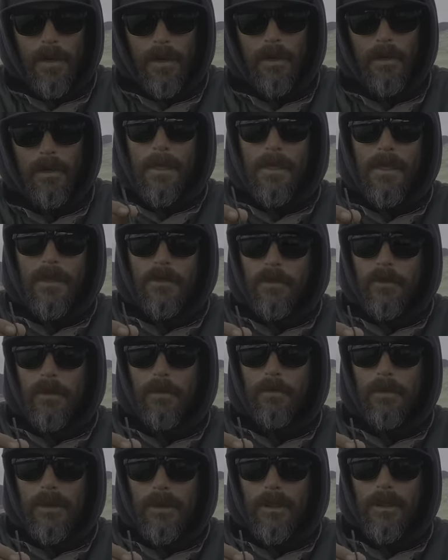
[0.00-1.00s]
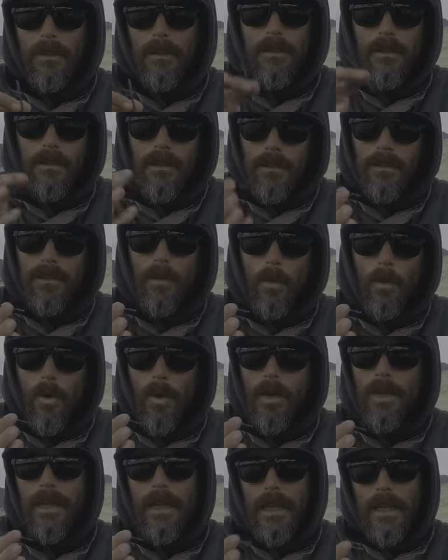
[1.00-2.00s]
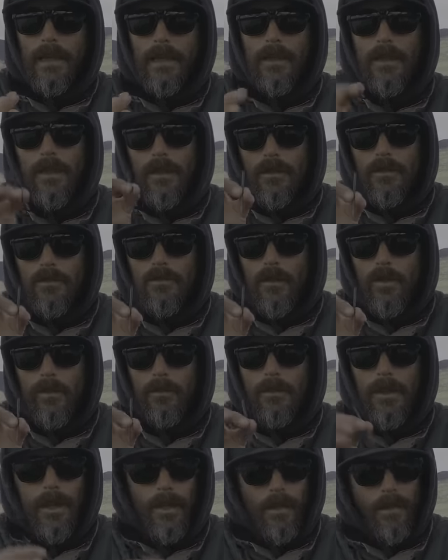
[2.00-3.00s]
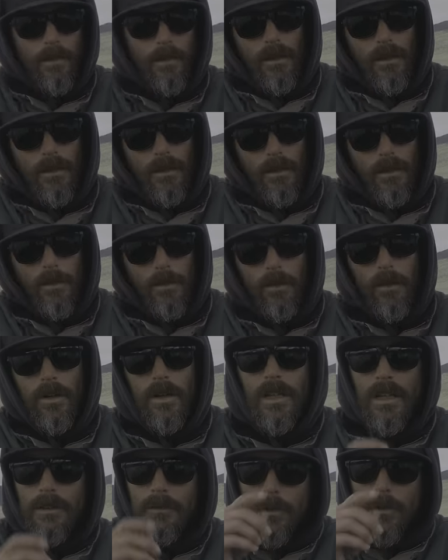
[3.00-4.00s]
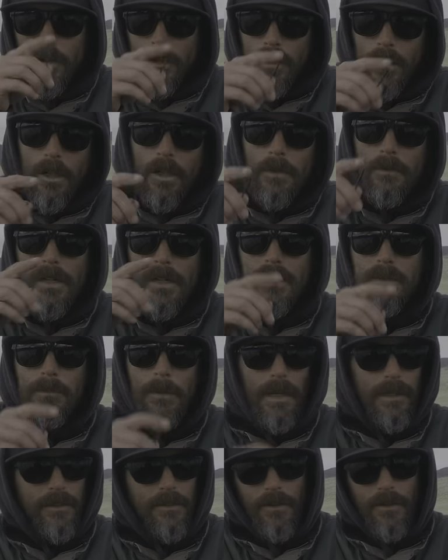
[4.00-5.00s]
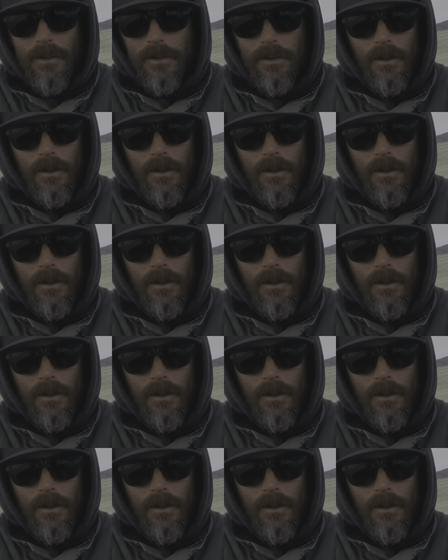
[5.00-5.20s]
But the drill bit is a 1/8 drill bit in order to give you a little bit of space.